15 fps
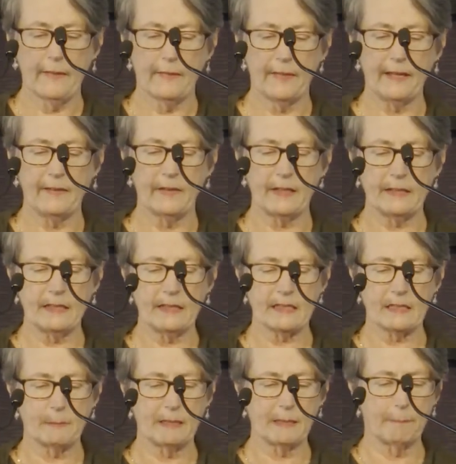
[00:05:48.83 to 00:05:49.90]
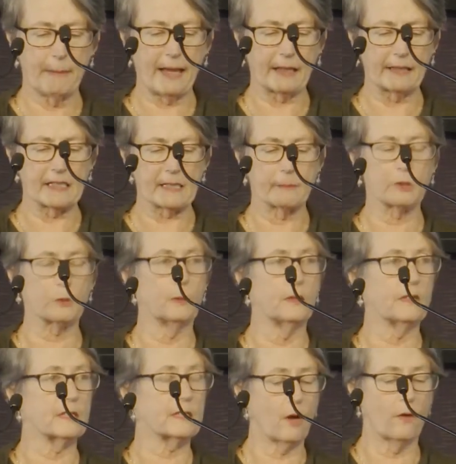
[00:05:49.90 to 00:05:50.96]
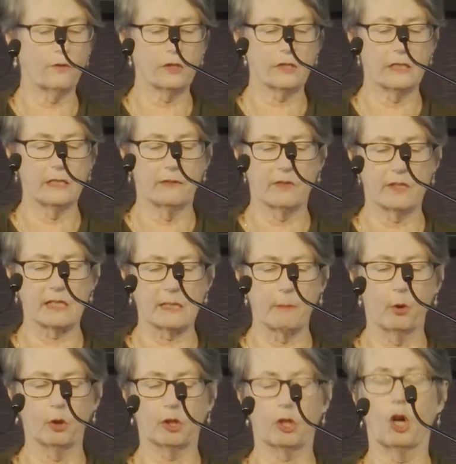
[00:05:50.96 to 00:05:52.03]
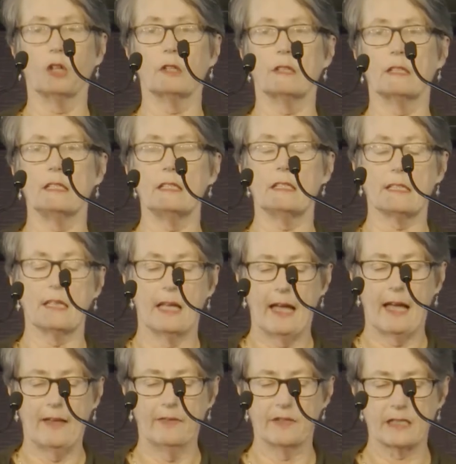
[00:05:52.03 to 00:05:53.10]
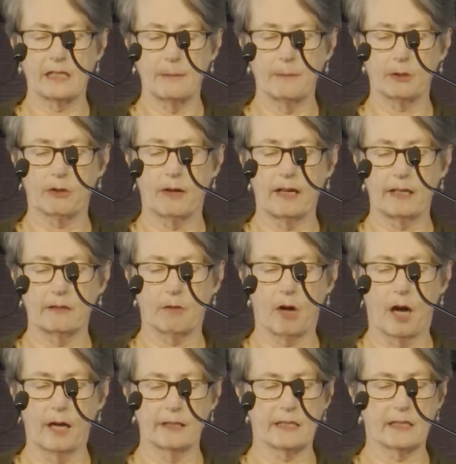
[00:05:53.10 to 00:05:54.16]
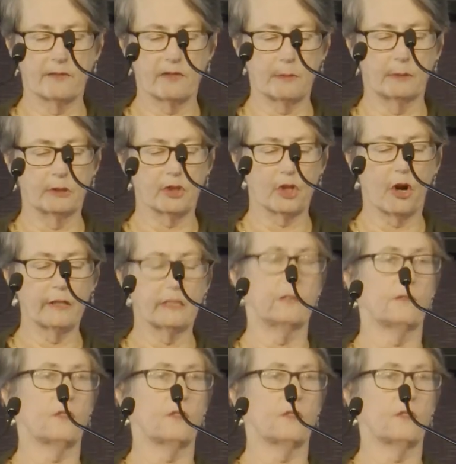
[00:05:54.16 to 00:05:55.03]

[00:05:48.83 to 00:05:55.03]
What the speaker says: then there needed to be a balance between the sovereignty of the smaller colonies and the democratic rights of the majority of the